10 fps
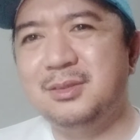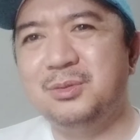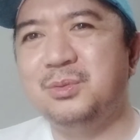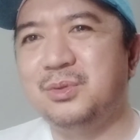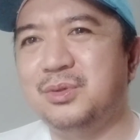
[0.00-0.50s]

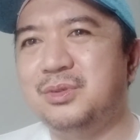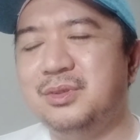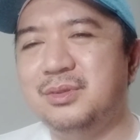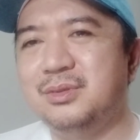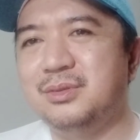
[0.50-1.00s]
so good
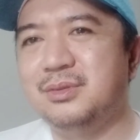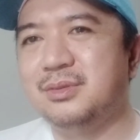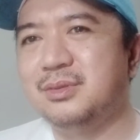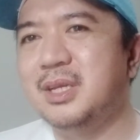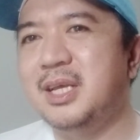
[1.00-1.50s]

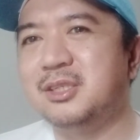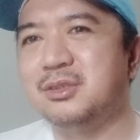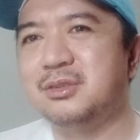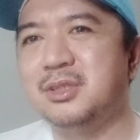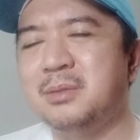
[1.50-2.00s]

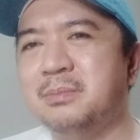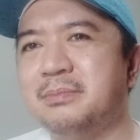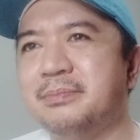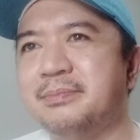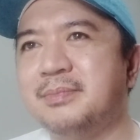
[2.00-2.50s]
relationship
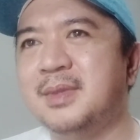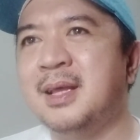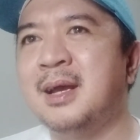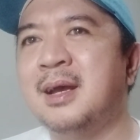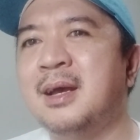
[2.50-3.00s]
na